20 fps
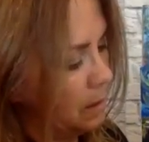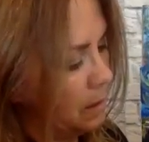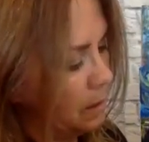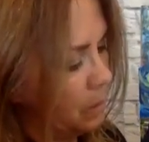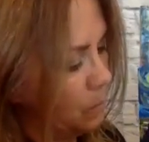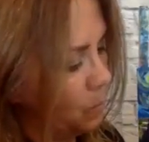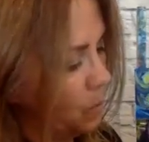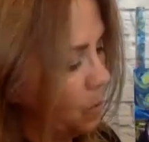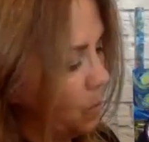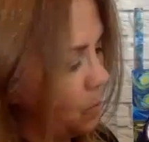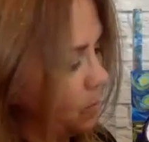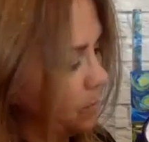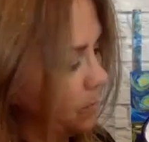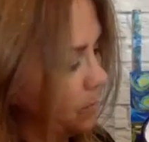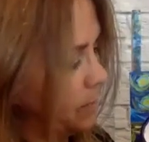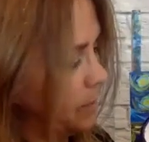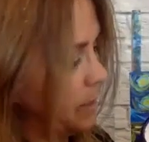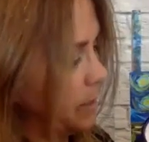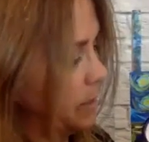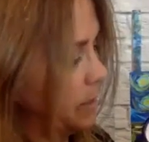Whoa,
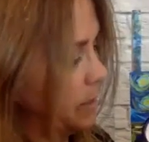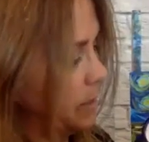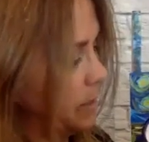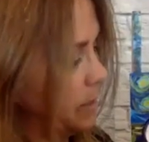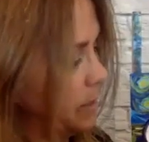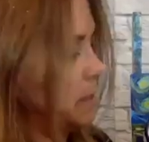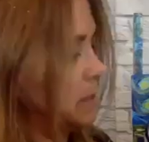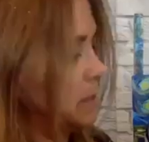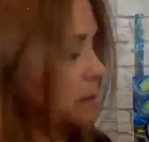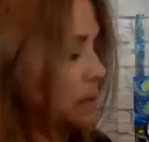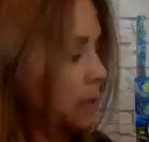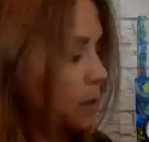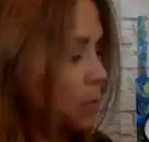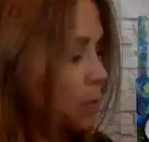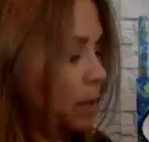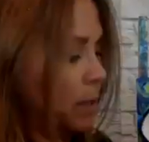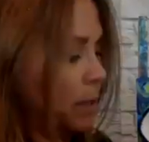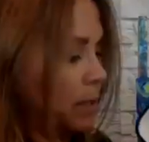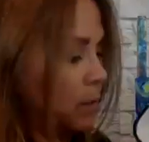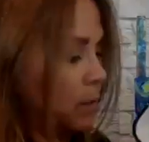that escalated
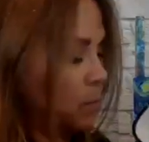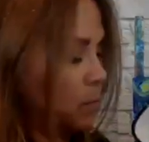quickly.